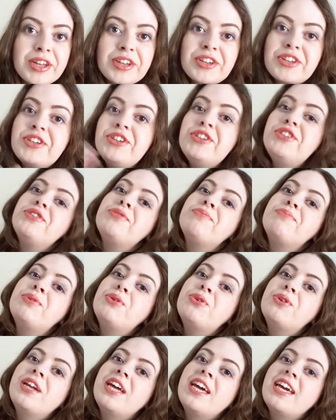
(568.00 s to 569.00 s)
Good
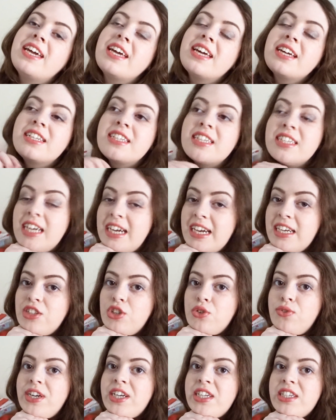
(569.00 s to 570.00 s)
morning. Today's
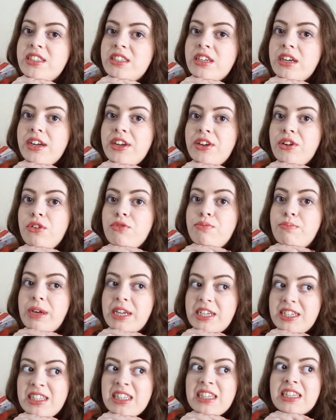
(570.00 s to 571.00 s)
already starting off
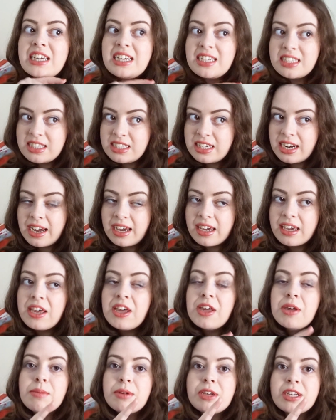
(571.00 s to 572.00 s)
better than yesterday,
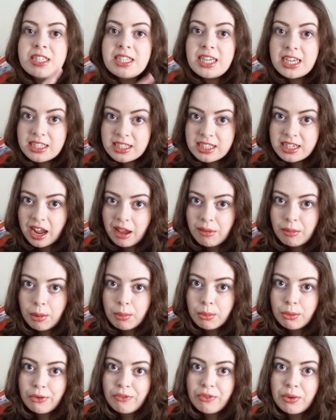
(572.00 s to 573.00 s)
because yesterday my
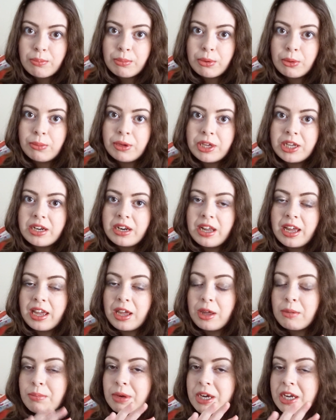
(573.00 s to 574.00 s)
boyfriend brought me in like
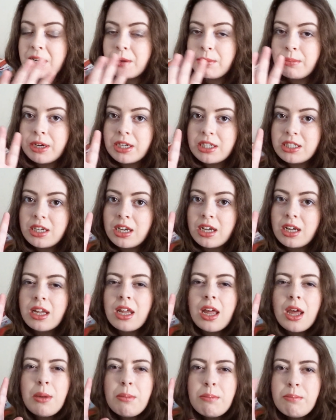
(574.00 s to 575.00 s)
a peanut butter
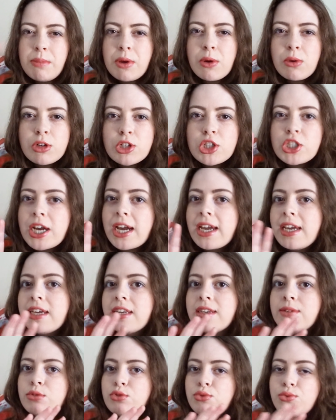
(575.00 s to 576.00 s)
milkshake
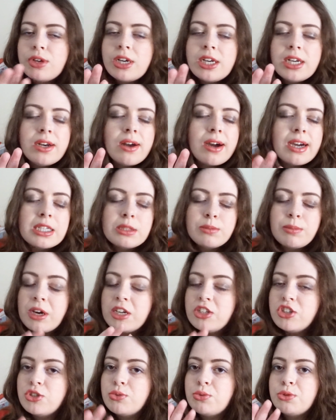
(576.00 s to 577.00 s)
and it was really nice, but I
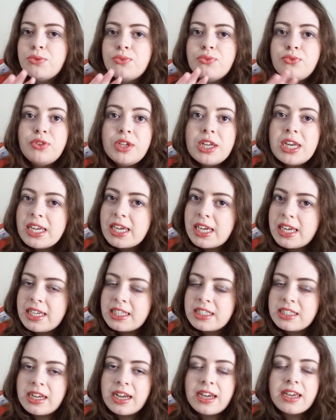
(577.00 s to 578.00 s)
just wasn't feeling it
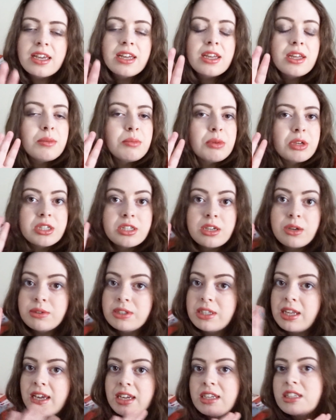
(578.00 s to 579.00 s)
yesterday because I
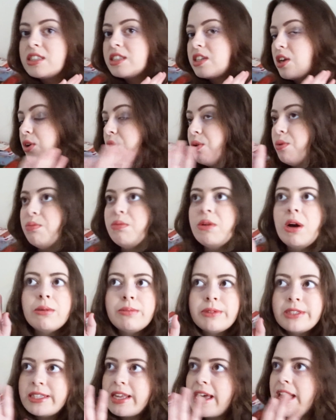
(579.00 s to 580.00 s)
was like so
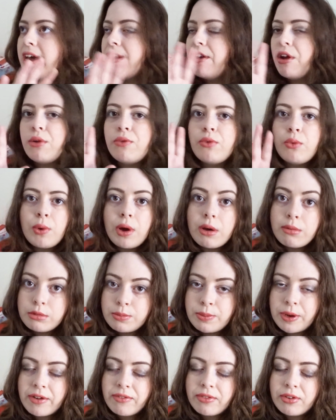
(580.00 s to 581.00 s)
upset and overwhelmed
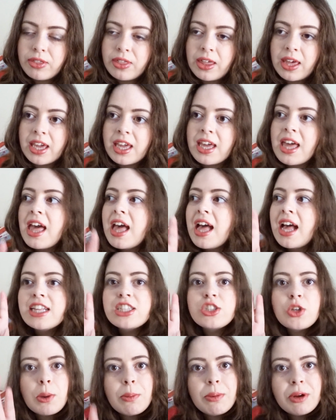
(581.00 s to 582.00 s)
by everything. And
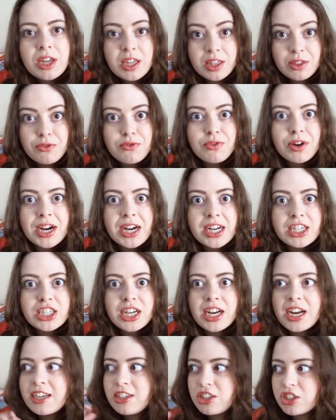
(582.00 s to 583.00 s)
so I put it in the fridge,
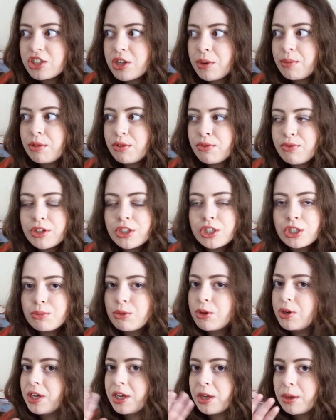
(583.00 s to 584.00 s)
and I just opened the fridge this
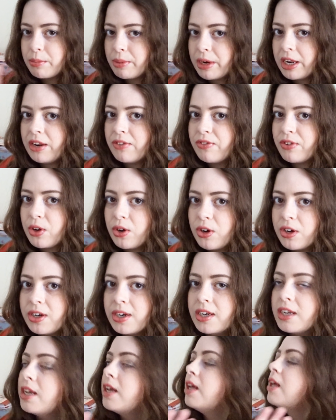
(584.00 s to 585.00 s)
morning, completely
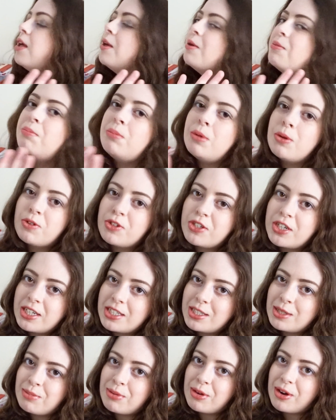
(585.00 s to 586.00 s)
forgotten milkshake
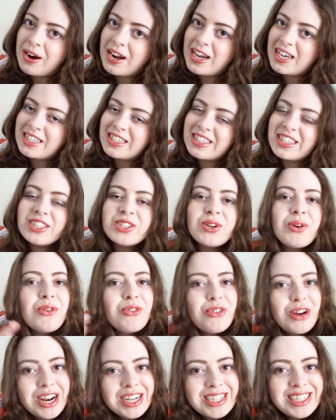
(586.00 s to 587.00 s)
surprise. So
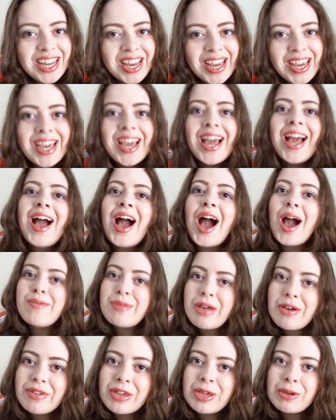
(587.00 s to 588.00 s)
already I'm
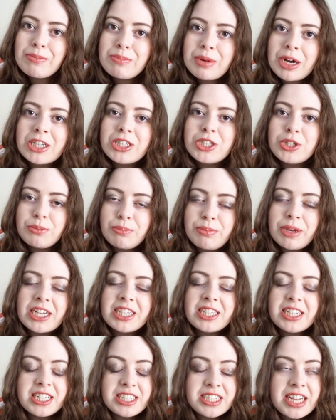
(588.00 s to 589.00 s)
having a much
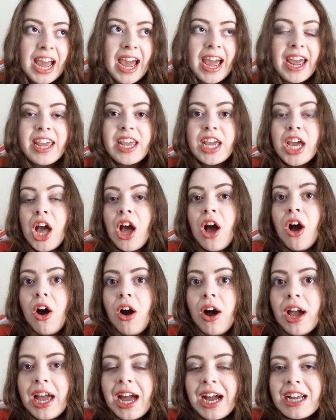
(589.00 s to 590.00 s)
better day.
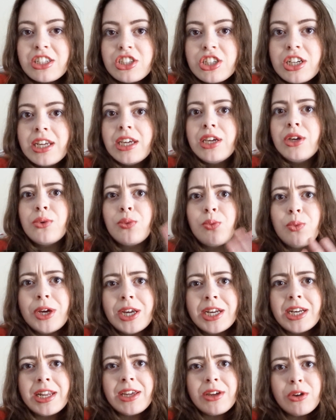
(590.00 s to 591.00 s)
I actually
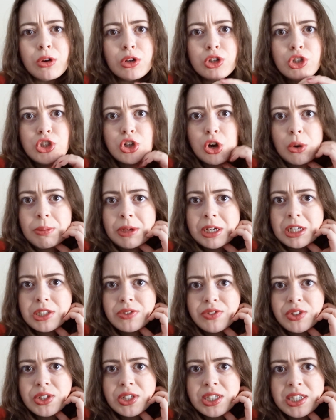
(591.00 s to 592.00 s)
weirdly got a job
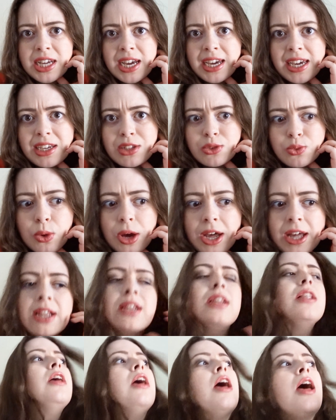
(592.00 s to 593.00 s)
interview today as
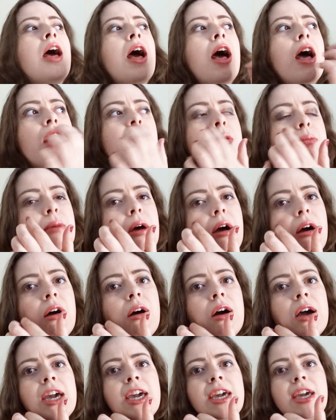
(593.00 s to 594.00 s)
well.
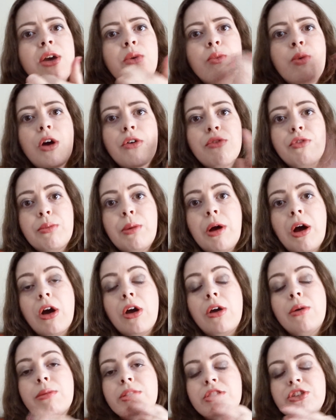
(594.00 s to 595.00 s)
I work from
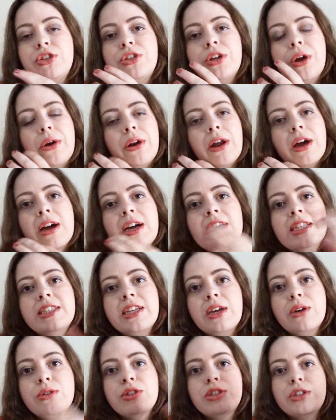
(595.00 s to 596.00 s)
home, as you know, like I
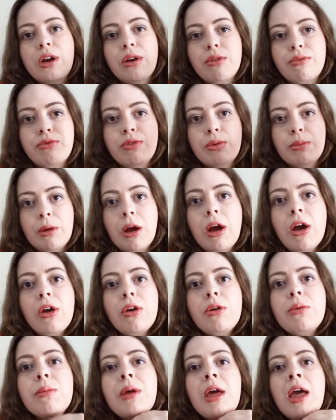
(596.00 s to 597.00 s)
sell stuff from
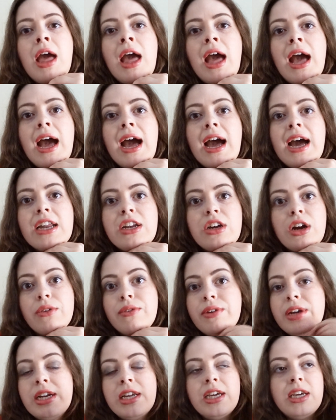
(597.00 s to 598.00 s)
home, and I
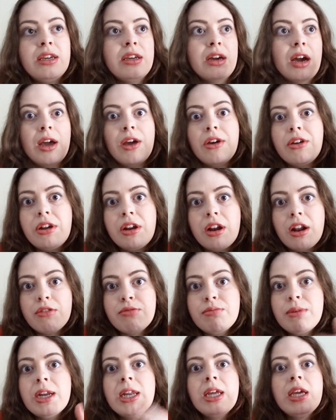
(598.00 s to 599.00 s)
earn
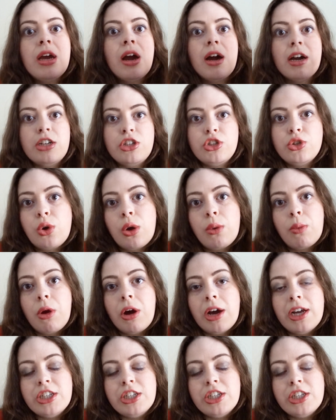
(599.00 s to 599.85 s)
enough money, I enjoy what I